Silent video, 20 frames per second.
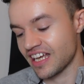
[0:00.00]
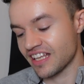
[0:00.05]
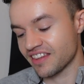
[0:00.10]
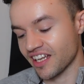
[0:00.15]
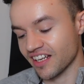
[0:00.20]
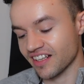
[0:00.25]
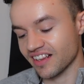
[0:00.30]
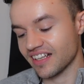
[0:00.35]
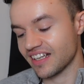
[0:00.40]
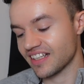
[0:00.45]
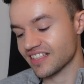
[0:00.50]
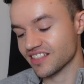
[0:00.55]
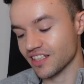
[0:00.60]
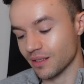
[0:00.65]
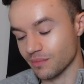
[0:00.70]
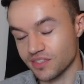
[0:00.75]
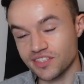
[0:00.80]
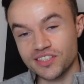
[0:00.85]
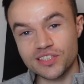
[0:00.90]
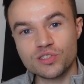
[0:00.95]
Nonetheless,
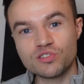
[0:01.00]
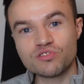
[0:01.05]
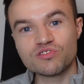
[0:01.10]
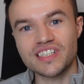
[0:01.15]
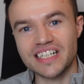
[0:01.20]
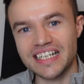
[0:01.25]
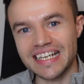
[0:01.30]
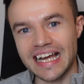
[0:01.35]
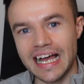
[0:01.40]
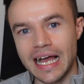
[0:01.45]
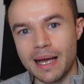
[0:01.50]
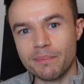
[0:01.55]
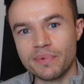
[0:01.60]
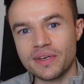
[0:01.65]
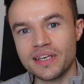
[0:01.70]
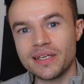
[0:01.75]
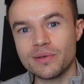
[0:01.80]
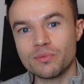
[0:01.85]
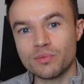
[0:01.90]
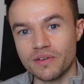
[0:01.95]
I'm still really
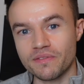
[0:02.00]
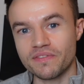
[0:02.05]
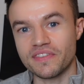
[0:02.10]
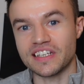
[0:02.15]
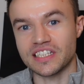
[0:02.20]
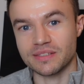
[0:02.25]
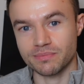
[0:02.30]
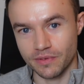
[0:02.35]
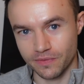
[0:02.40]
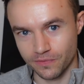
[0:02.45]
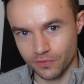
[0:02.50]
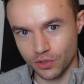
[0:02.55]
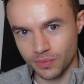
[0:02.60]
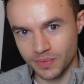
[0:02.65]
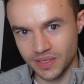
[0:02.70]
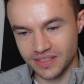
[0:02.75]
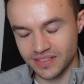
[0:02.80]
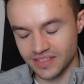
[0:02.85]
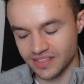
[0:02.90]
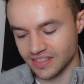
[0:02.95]
happy with this
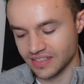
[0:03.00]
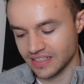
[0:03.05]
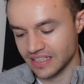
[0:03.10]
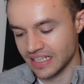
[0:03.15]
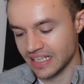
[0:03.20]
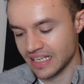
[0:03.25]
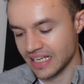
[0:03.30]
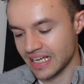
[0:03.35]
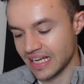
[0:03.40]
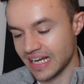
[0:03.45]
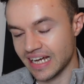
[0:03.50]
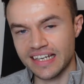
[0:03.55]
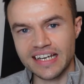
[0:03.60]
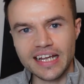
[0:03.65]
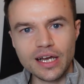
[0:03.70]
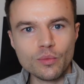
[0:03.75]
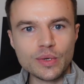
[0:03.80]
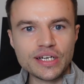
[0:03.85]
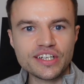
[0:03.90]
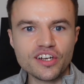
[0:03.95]
performance. And
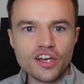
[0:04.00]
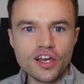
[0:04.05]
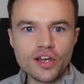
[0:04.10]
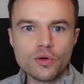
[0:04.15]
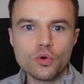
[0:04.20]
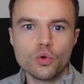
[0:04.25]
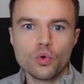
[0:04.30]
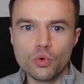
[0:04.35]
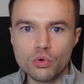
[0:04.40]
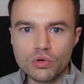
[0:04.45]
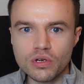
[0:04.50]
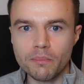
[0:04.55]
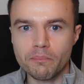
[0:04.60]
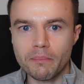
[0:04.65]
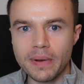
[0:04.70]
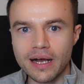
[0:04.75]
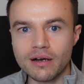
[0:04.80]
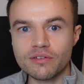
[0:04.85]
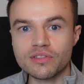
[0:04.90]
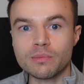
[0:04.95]
now we know all
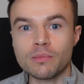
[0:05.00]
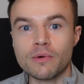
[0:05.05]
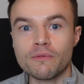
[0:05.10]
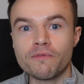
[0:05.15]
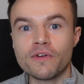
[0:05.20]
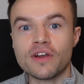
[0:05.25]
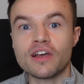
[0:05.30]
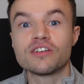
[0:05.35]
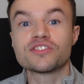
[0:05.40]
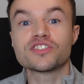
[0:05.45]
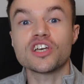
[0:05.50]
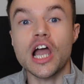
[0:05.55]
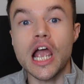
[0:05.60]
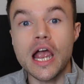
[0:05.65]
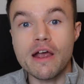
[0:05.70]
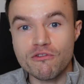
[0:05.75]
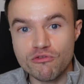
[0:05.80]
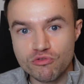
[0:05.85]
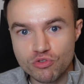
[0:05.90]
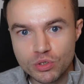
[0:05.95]
about the portfolio's
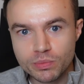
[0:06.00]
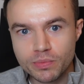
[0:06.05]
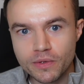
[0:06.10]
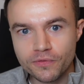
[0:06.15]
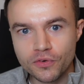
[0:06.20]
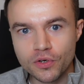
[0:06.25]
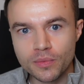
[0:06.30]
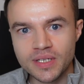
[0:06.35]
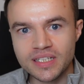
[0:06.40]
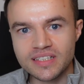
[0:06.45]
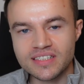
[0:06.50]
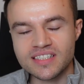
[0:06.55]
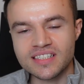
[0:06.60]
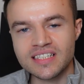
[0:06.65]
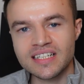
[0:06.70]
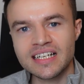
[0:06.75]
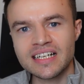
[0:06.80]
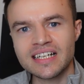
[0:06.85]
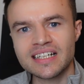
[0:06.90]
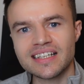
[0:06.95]
overall performance,
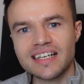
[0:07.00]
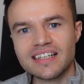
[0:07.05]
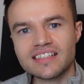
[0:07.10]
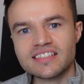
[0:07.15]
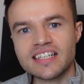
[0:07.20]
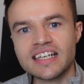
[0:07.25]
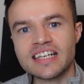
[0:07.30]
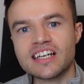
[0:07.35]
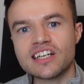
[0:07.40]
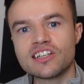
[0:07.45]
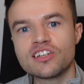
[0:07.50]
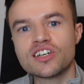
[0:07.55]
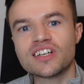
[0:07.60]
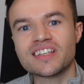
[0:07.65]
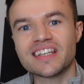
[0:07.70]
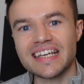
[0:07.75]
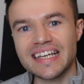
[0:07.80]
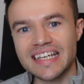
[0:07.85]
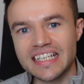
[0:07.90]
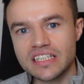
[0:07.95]
let's take a look at
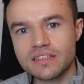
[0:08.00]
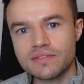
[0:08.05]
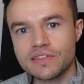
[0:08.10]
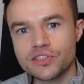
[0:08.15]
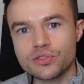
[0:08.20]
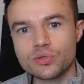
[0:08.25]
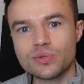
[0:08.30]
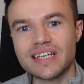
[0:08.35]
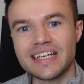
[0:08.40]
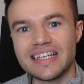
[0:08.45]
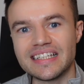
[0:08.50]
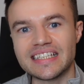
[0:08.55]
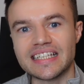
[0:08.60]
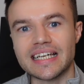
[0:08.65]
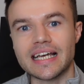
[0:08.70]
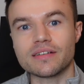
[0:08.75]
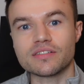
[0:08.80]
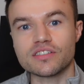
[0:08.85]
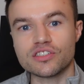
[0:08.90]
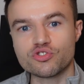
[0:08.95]
the individual
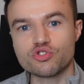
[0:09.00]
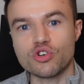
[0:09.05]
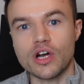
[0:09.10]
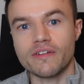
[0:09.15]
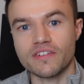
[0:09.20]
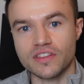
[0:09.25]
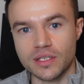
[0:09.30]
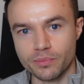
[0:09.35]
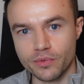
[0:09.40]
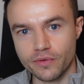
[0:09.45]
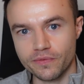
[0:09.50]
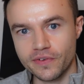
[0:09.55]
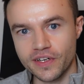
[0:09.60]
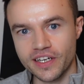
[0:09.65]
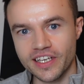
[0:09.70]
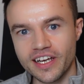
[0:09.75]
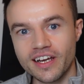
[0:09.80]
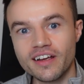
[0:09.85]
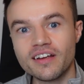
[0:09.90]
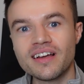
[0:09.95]
ETFs driving the
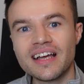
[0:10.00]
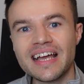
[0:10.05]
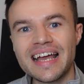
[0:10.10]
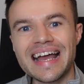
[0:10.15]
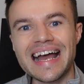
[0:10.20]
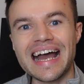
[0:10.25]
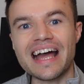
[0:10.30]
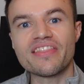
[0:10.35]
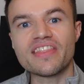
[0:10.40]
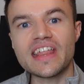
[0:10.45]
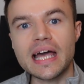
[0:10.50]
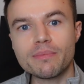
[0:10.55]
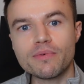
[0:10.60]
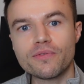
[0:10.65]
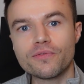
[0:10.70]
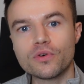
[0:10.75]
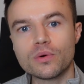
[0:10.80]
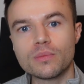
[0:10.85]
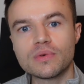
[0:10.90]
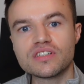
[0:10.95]
portfolio and their
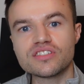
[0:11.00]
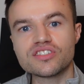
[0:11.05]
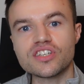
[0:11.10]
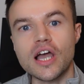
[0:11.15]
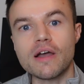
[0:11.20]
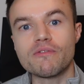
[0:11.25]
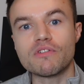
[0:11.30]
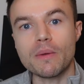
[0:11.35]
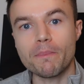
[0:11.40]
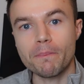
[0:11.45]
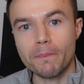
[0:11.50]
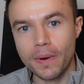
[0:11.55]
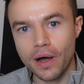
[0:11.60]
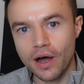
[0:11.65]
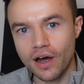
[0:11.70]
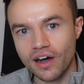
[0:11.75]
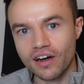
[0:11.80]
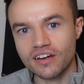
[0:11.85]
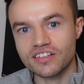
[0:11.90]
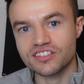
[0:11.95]
performance over the
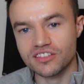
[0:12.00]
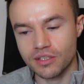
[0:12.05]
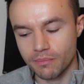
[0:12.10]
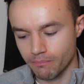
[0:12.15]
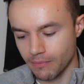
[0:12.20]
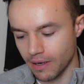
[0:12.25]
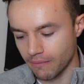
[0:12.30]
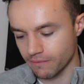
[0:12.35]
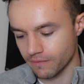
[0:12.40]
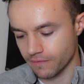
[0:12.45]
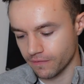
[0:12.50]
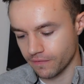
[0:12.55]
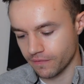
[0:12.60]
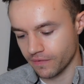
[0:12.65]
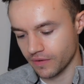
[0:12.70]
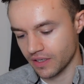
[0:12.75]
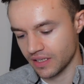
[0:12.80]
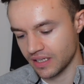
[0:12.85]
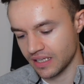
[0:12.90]
past month.